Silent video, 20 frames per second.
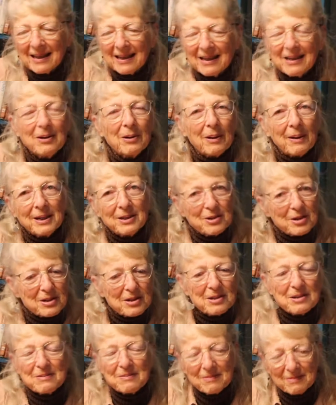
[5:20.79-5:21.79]
you know, I
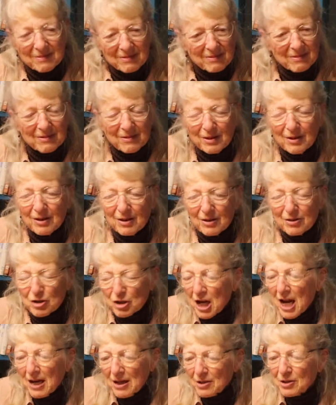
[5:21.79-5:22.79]
just
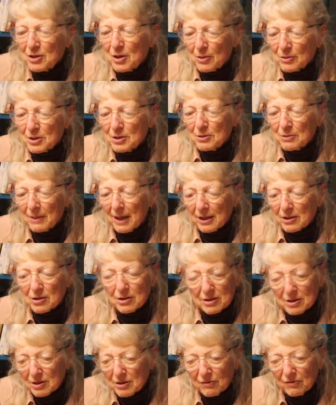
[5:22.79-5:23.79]
changed those
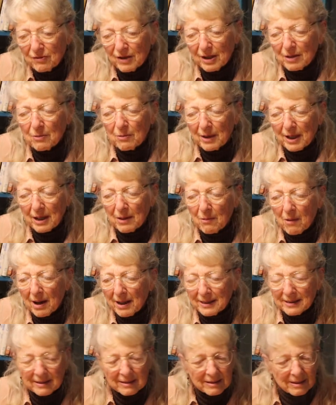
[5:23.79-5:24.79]
directions to fit what I
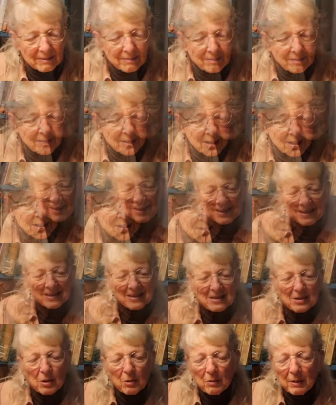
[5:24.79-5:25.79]
wanted.
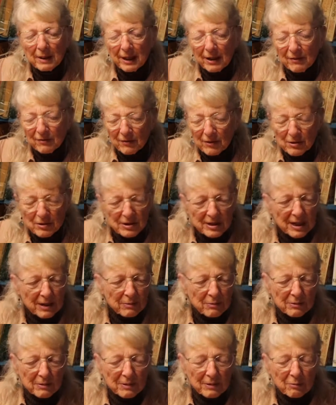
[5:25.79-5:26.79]
So what I first
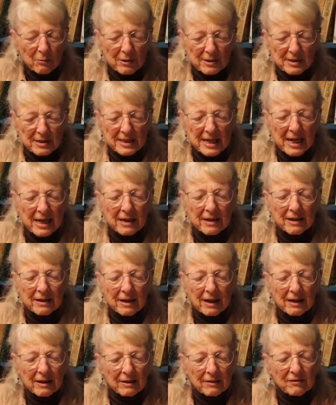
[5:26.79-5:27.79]
did was take
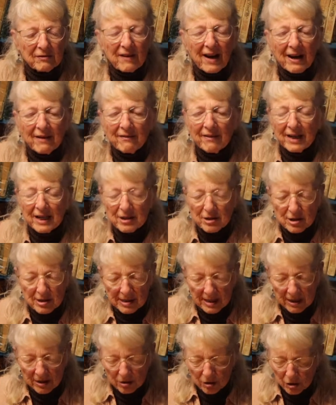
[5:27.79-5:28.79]
a 5/8
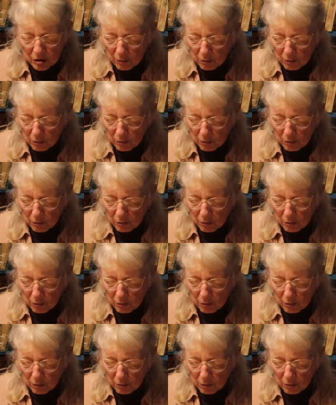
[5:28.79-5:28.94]
inch